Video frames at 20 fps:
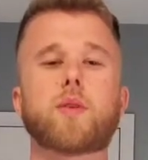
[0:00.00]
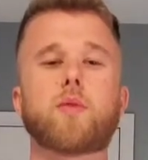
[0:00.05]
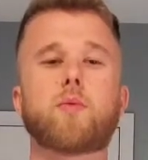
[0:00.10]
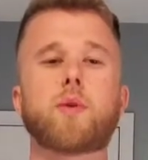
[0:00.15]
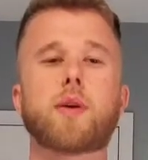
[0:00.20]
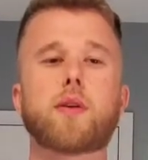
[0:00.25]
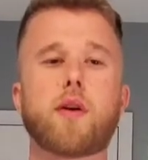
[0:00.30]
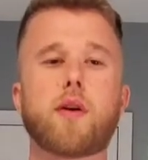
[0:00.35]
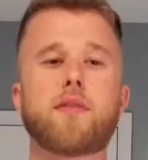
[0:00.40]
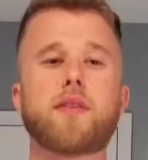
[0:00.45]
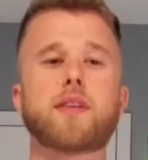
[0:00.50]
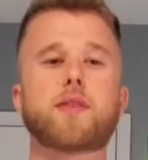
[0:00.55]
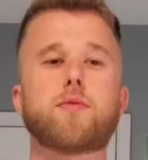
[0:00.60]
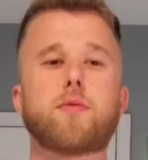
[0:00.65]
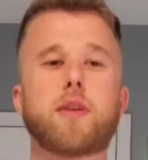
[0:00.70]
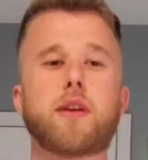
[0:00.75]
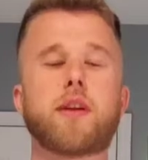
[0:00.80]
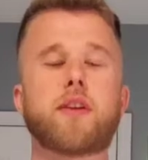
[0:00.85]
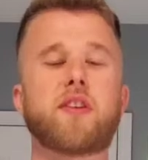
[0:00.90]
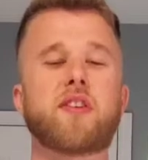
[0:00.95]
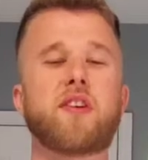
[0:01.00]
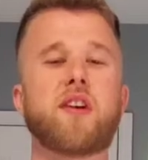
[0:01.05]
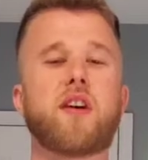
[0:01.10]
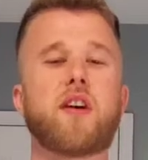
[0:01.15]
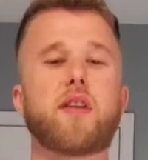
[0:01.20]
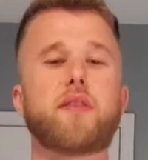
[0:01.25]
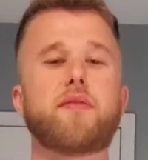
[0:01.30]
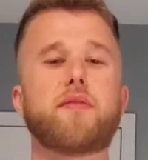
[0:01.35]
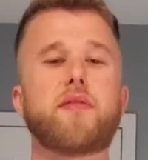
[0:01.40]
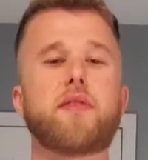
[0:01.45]
We call this one here
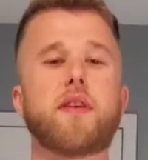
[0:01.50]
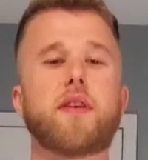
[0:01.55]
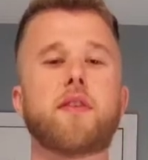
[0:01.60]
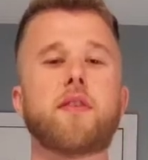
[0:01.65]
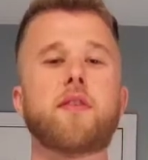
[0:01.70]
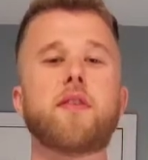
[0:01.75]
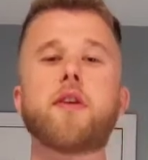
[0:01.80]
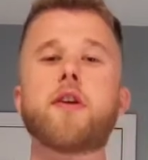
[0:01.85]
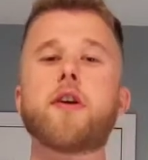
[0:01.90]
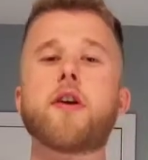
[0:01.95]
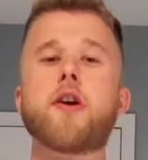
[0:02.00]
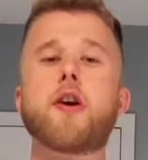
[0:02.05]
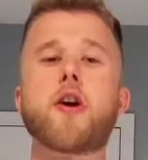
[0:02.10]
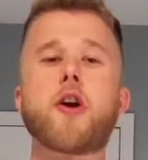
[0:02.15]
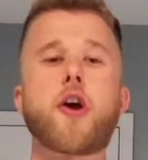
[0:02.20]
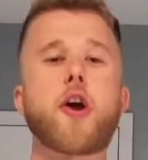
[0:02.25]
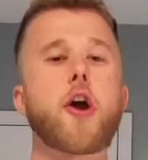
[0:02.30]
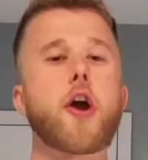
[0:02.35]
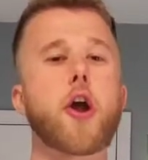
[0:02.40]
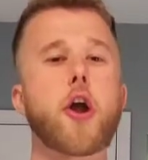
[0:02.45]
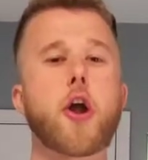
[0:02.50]
God of Thunder.